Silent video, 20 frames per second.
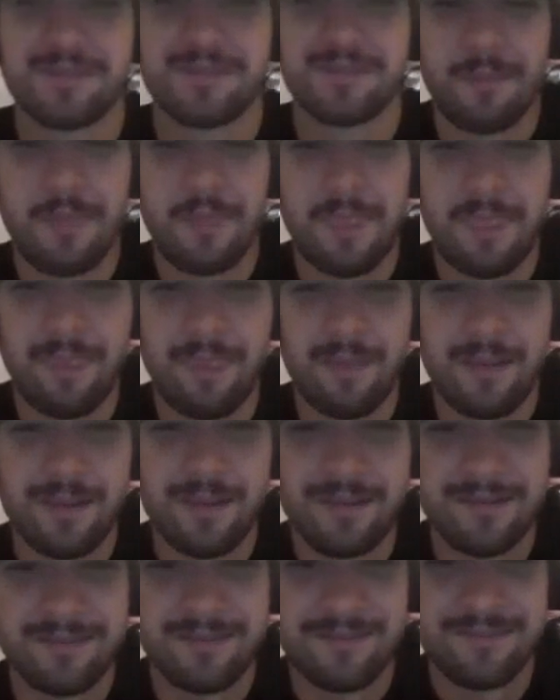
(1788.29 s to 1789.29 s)

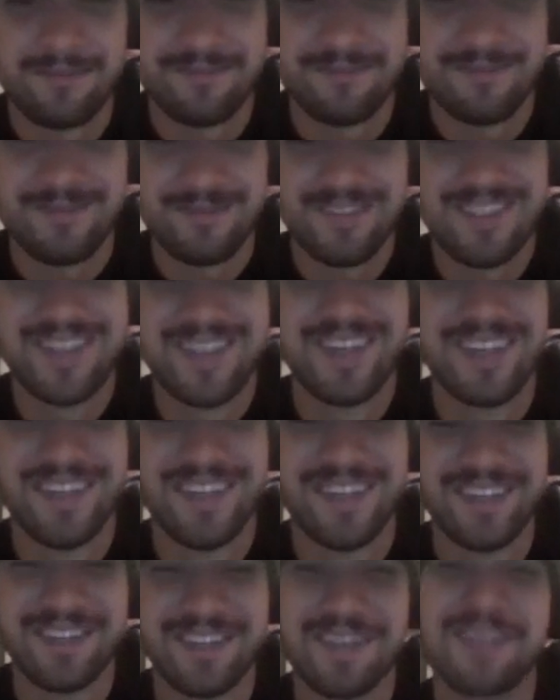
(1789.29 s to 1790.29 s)

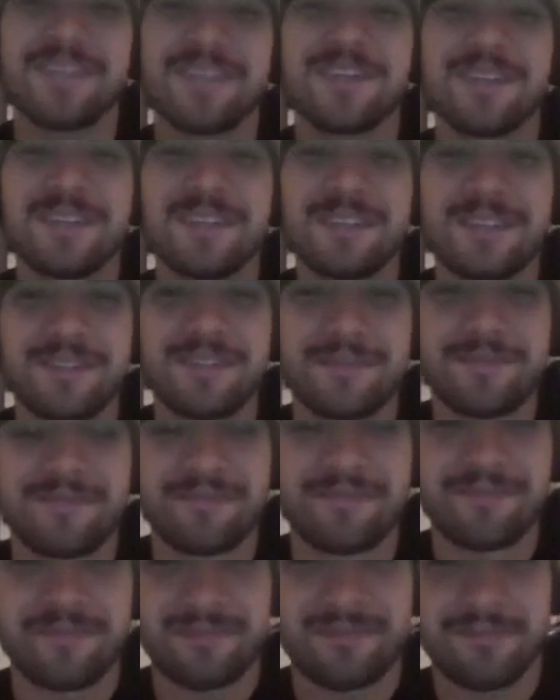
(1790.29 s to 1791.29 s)

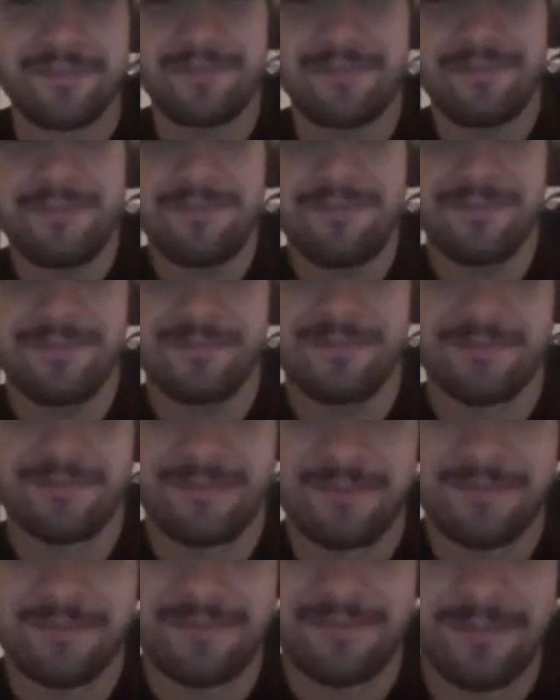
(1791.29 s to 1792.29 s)

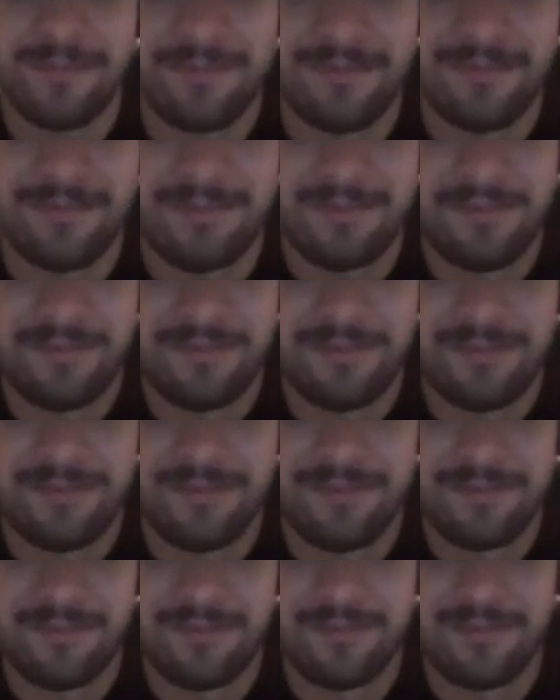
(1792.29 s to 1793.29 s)

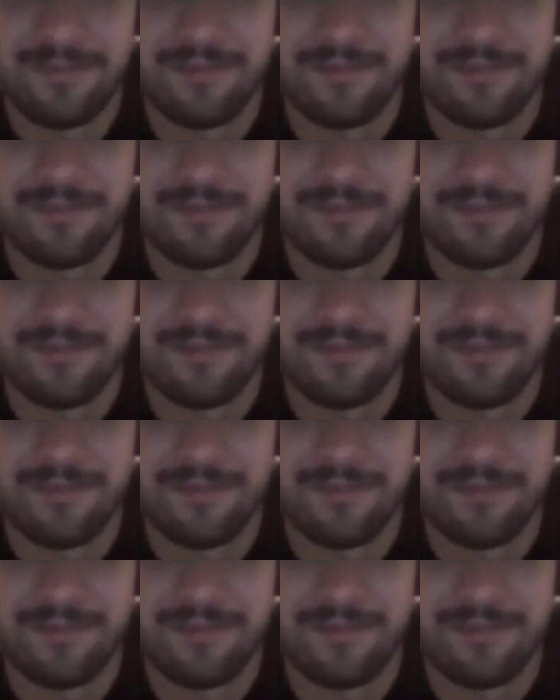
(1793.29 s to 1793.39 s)
No words are spoken by the person on screen.